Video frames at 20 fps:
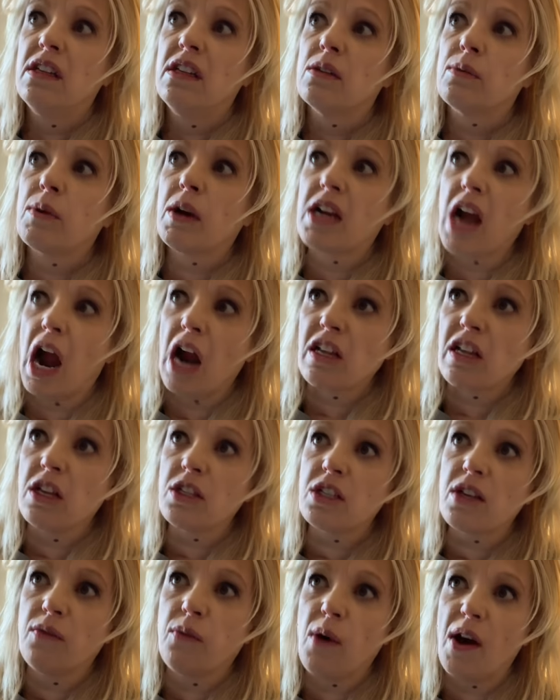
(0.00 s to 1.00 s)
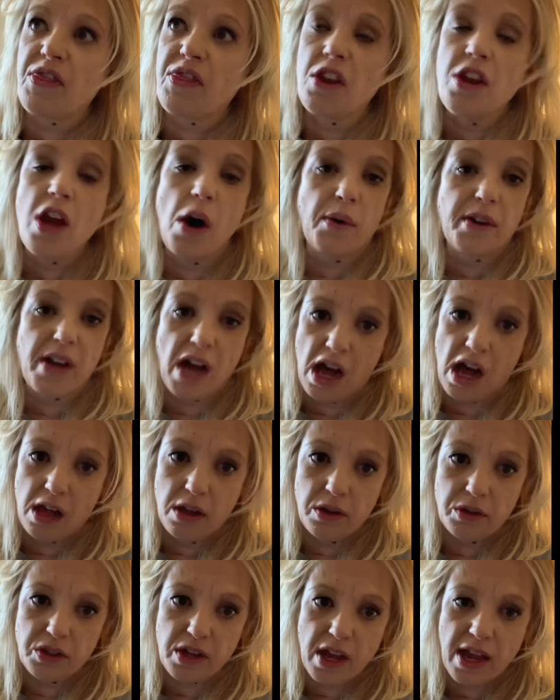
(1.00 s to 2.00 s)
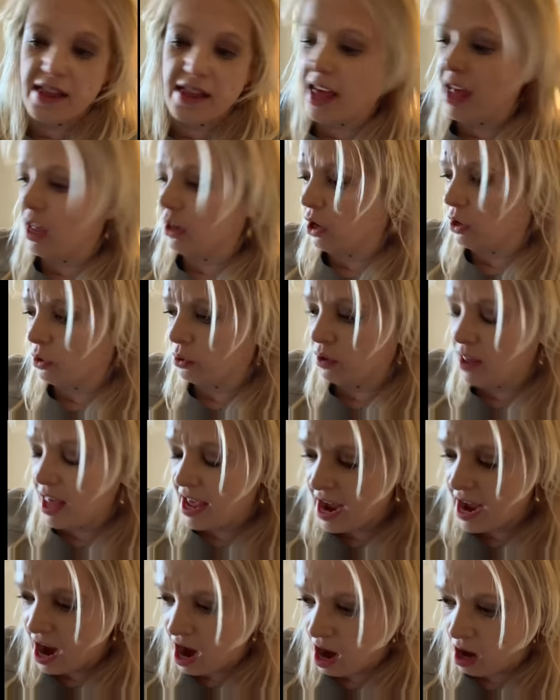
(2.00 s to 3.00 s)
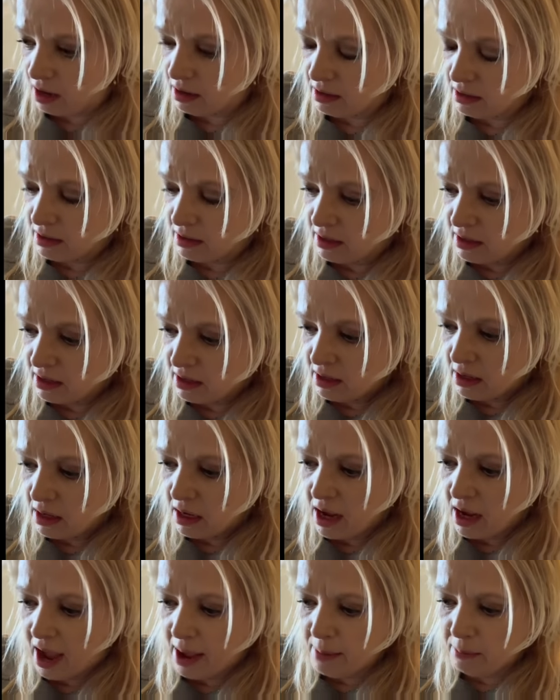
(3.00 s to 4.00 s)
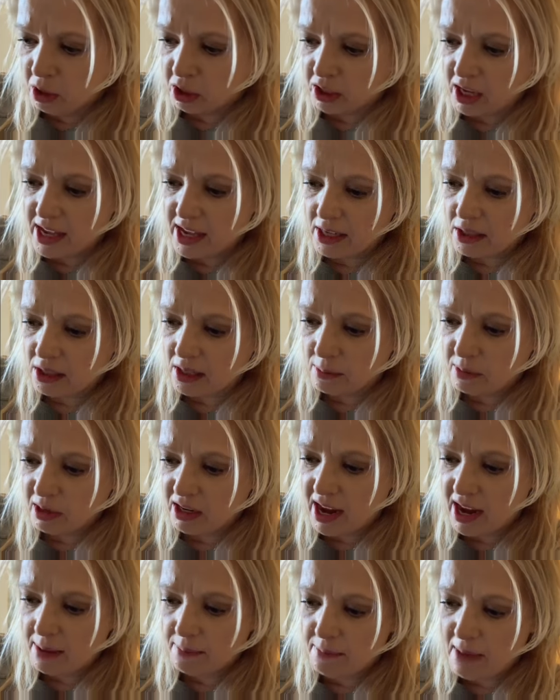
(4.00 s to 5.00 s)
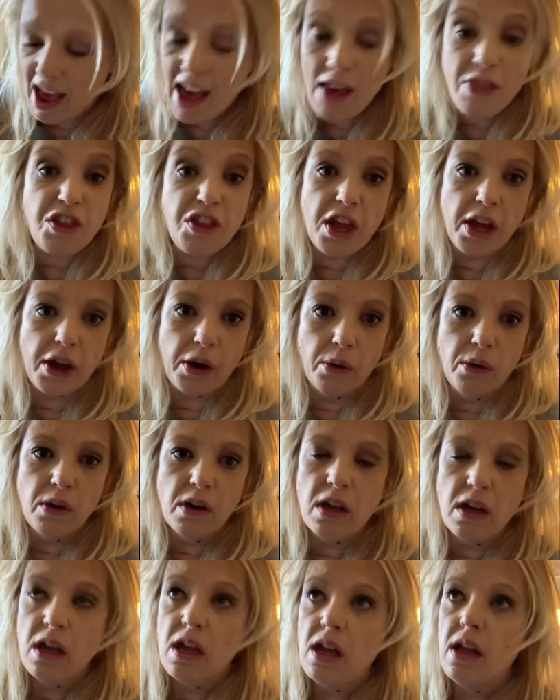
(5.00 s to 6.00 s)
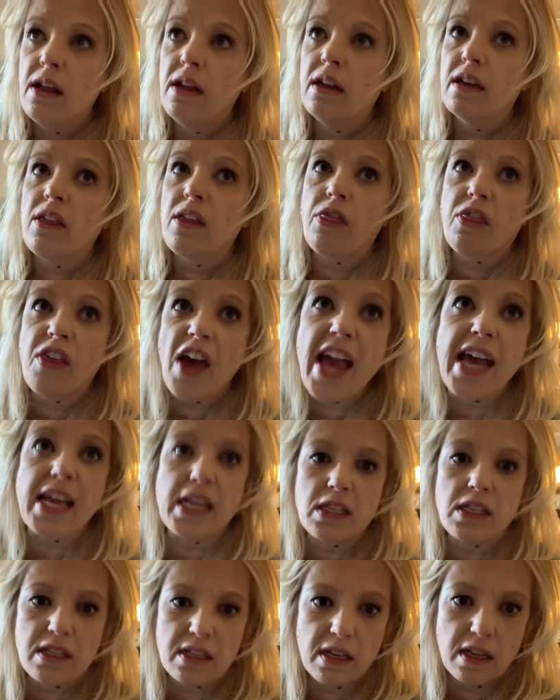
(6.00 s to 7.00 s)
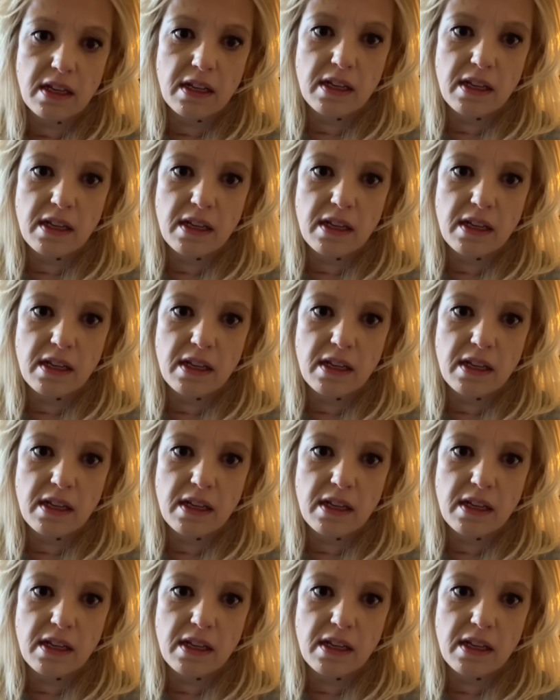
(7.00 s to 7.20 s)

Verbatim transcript: Regardless of what the know-it-alls, and they all know who they are, I'm looking at someone named Matthew, Thanks.